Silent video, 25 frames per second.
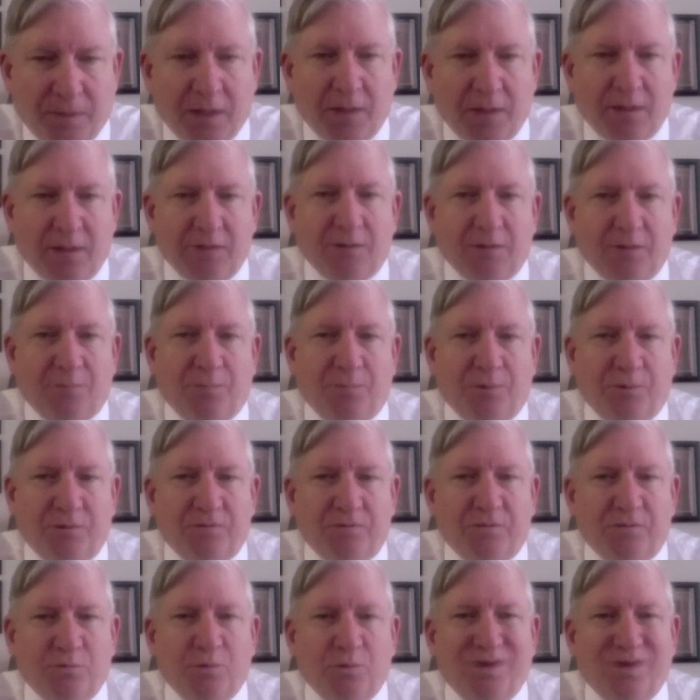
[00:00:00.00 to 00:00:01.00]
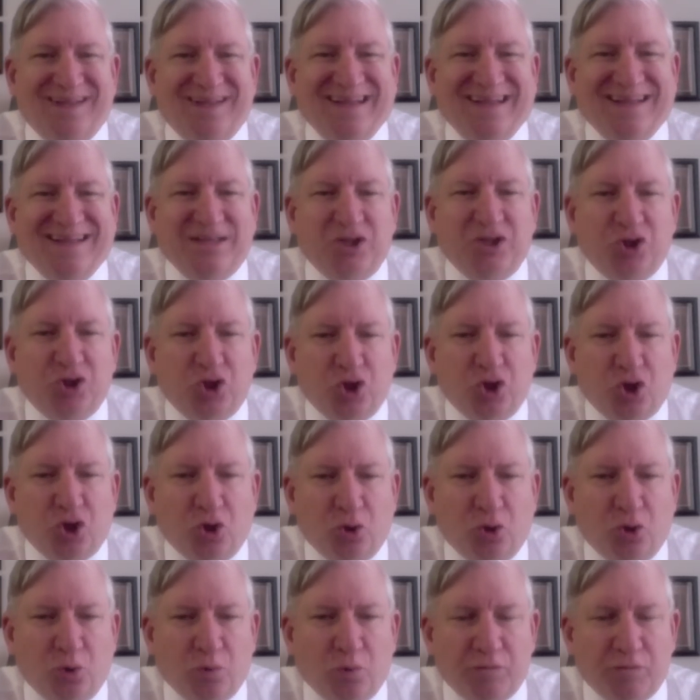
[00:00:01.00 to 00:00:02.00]
the person would get
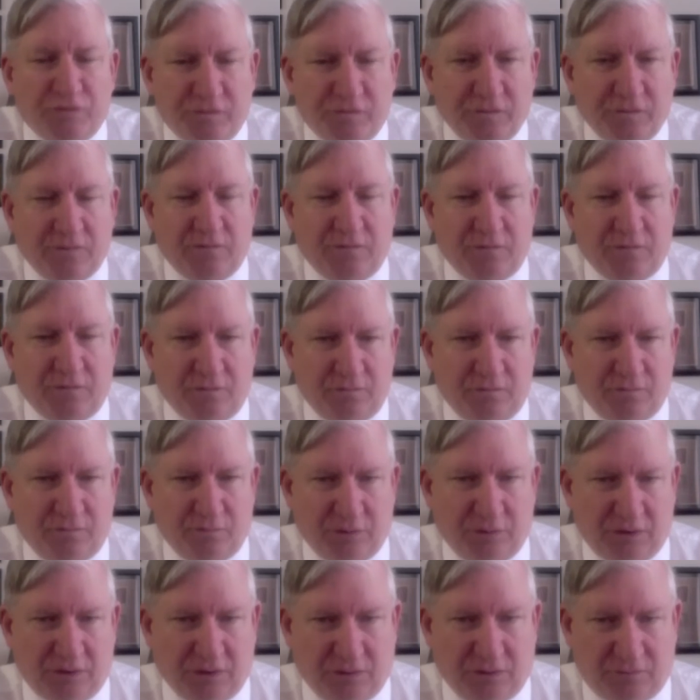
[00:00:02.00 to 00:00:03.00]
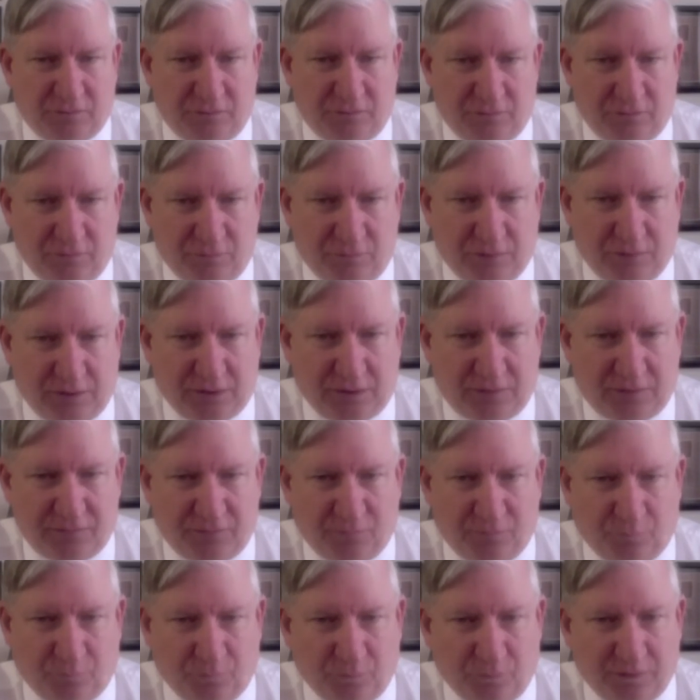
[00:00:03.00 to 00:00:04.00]
no sentence reduction
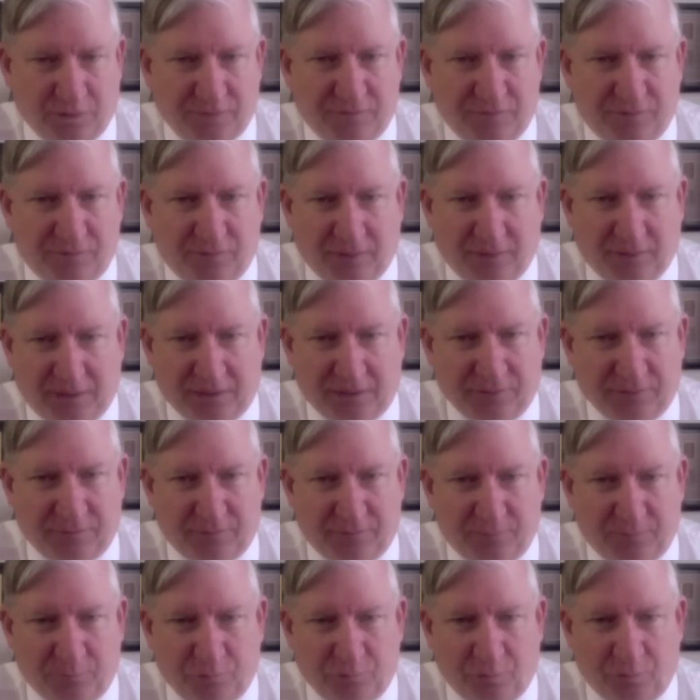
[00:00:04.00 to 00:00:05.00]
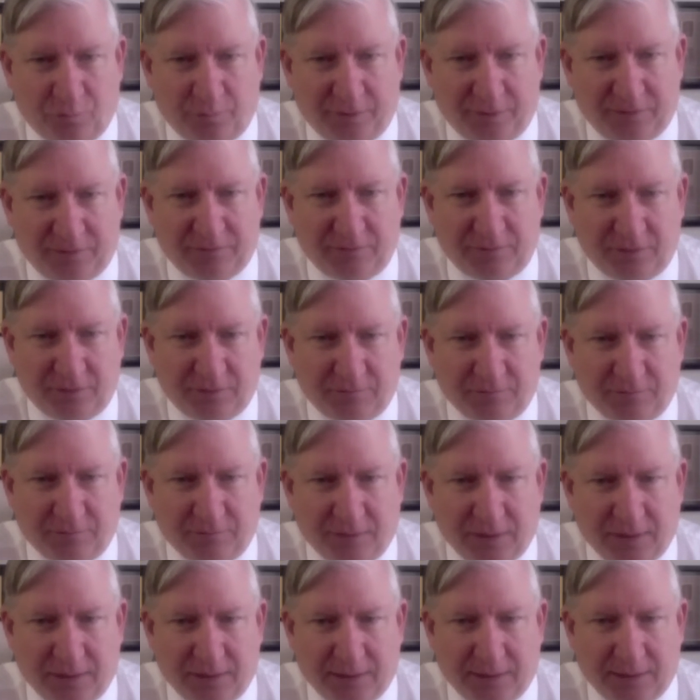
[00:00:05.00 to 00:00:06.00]
credits once his probation is
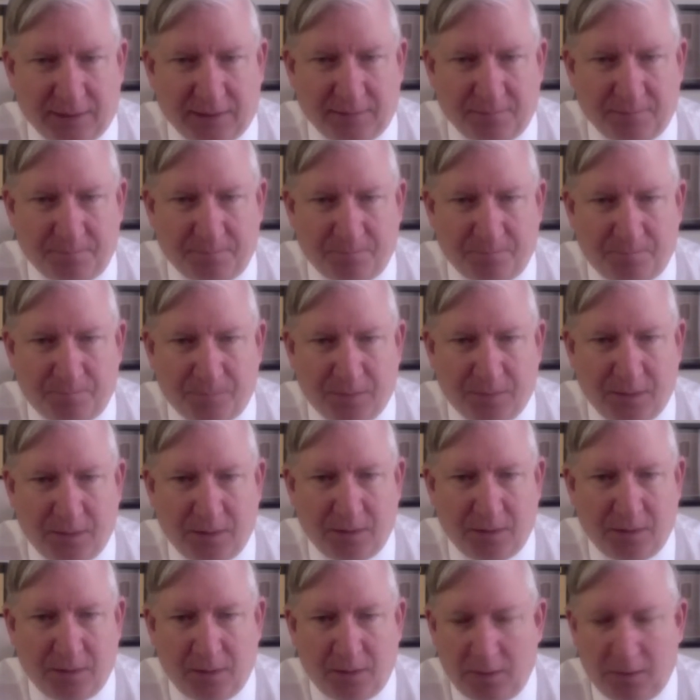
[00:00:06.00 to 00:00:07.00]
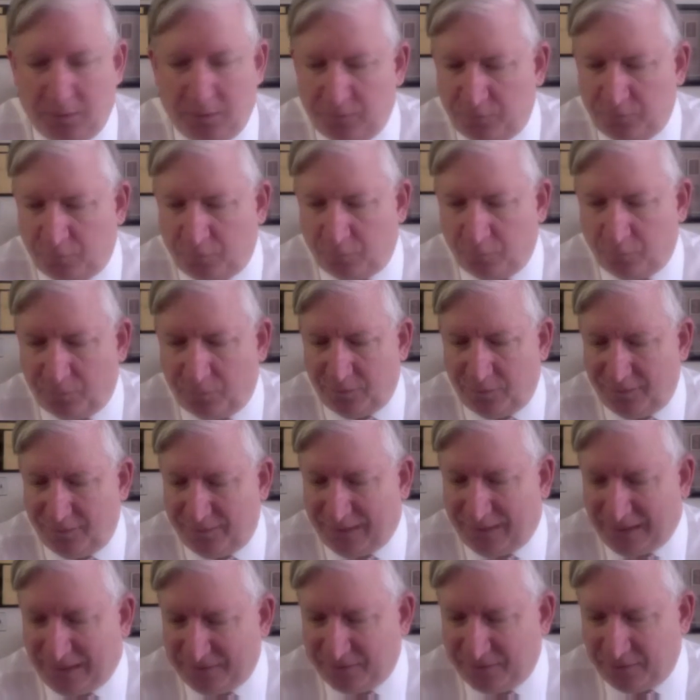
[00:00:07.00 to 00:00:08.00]
violated. So
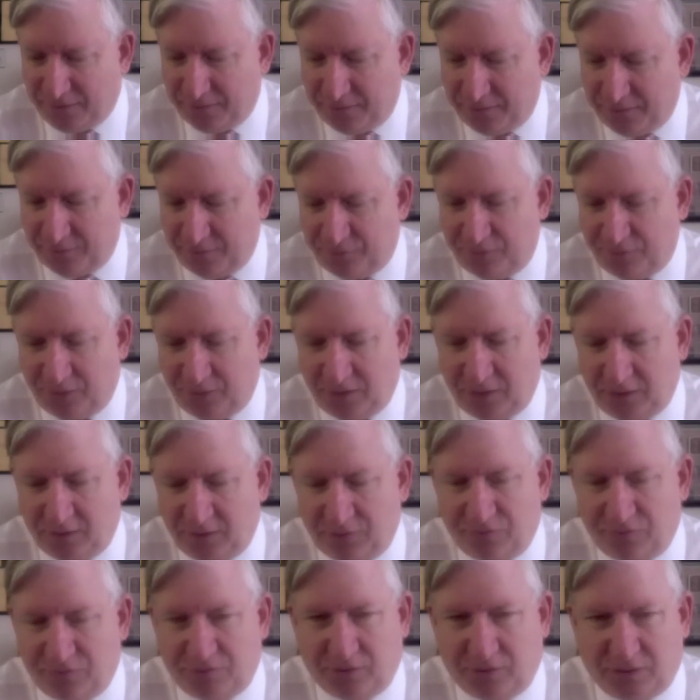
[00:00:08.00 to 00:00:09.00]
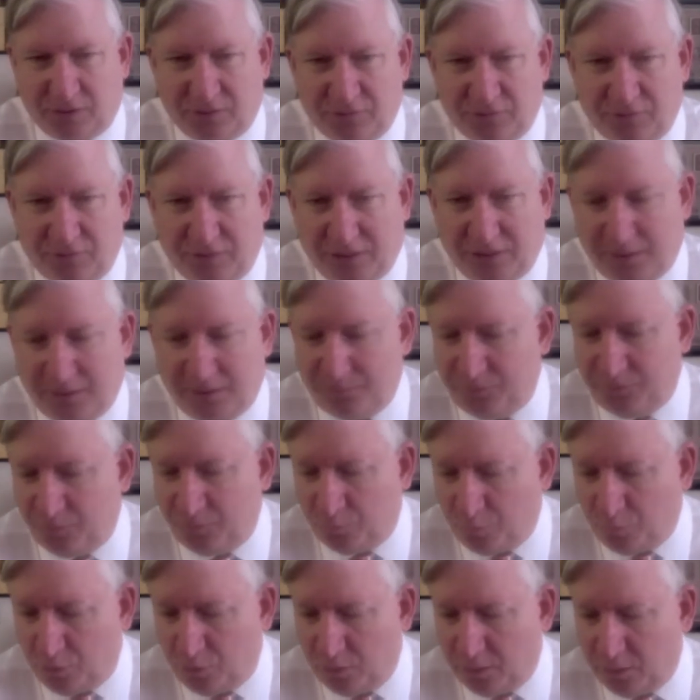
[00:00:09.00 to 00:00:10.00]
that's how this thing is set up to
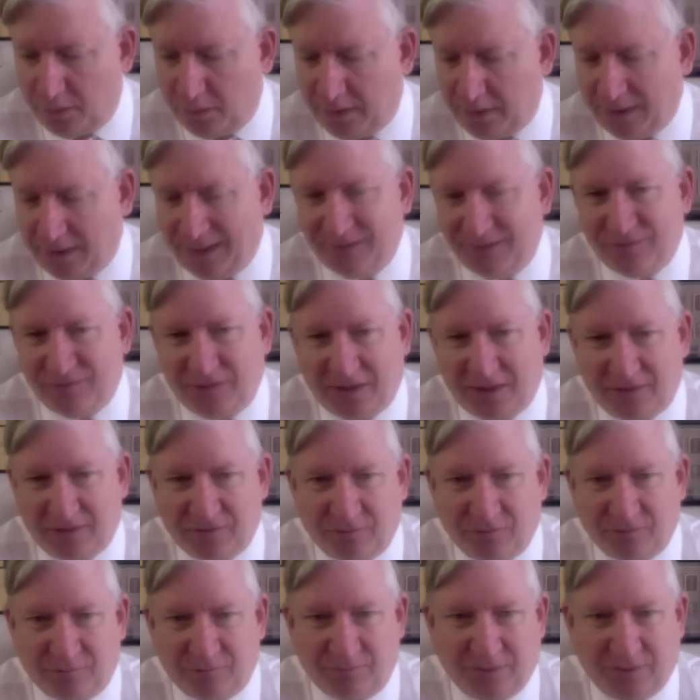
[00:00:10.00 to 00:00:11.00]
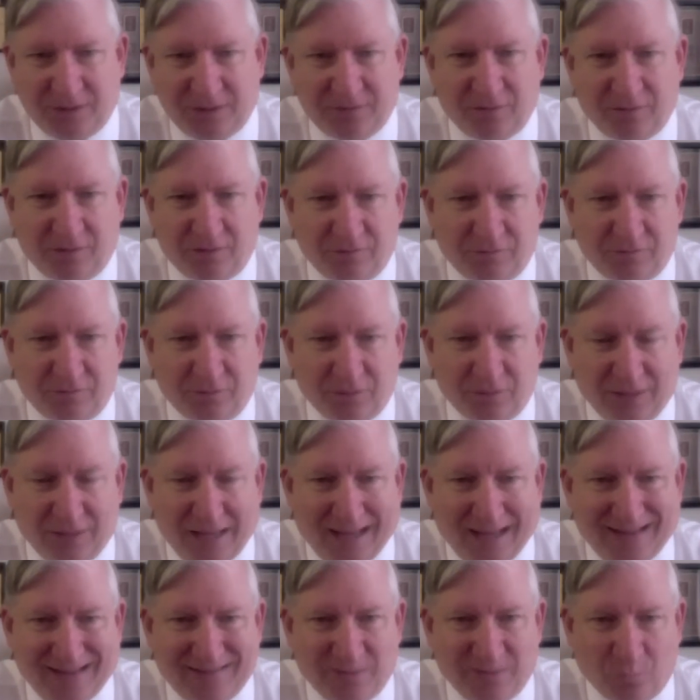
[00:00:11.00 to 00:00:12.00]
work. It takes effect on
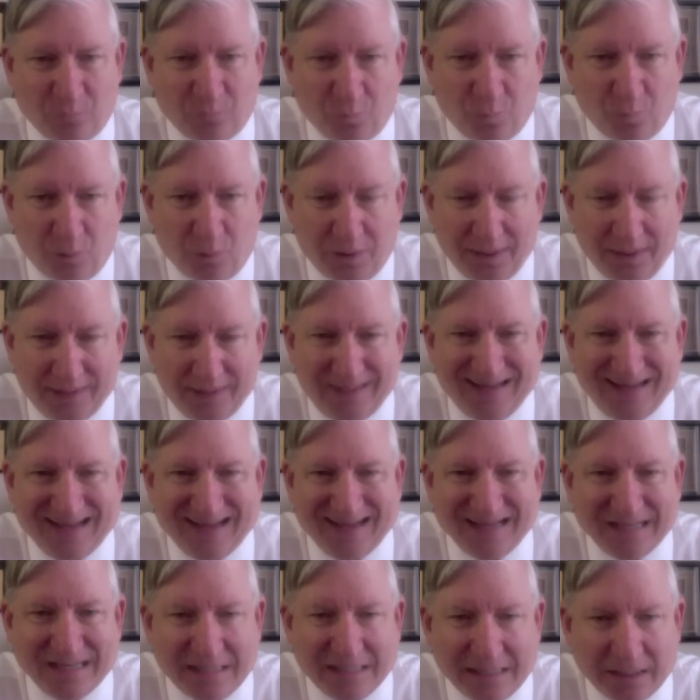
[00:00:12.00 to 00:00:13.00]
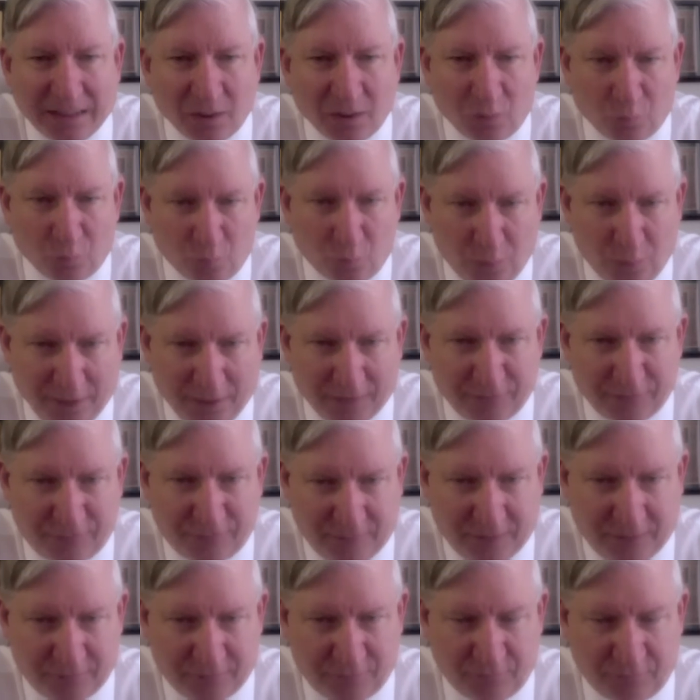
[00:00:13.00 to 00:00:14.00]
July the 1. Any arrest
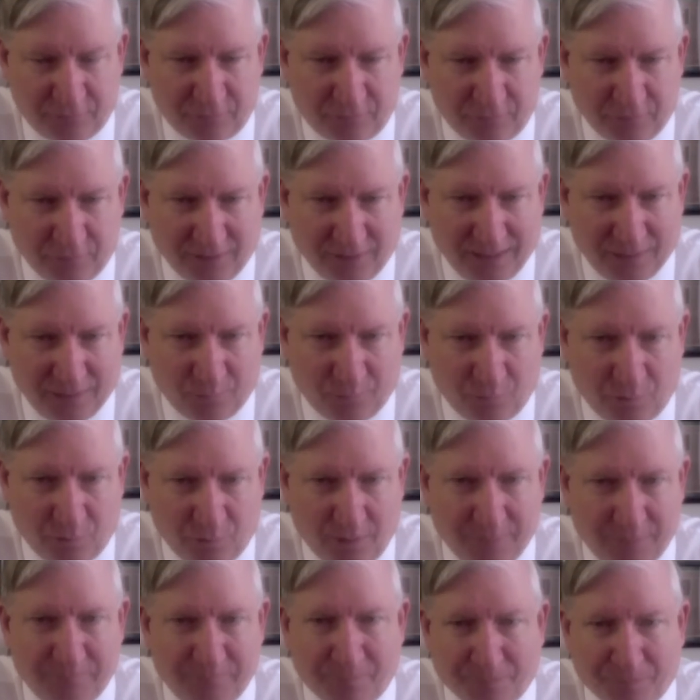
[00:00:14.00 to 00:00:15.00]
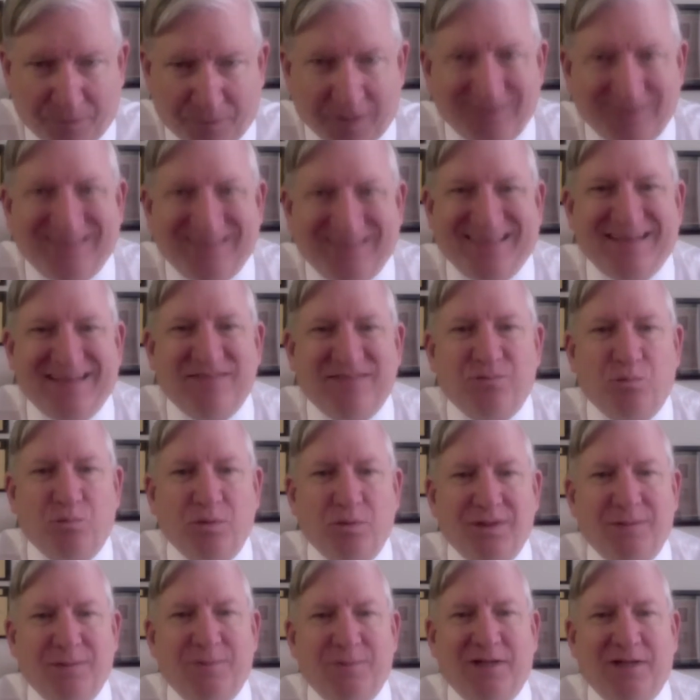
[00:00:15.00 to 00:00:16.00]
after July 1, this
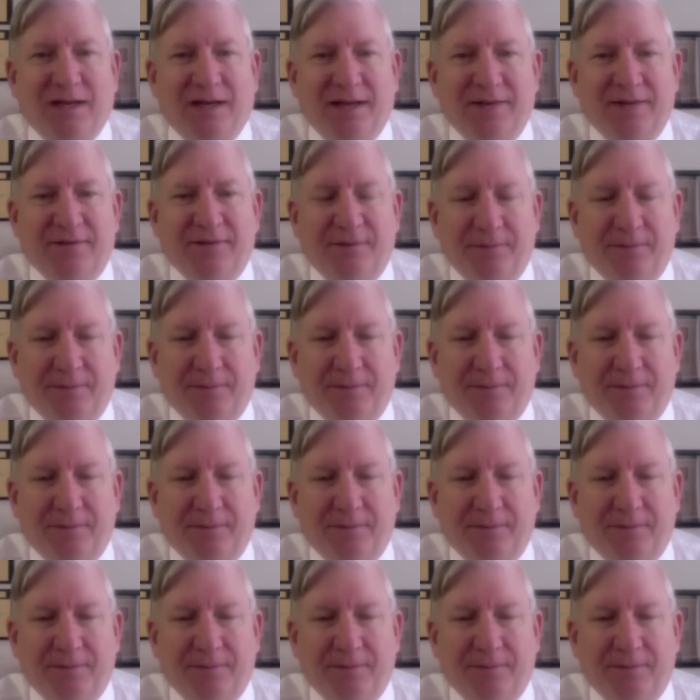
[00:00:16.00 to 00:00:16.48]
will apply to.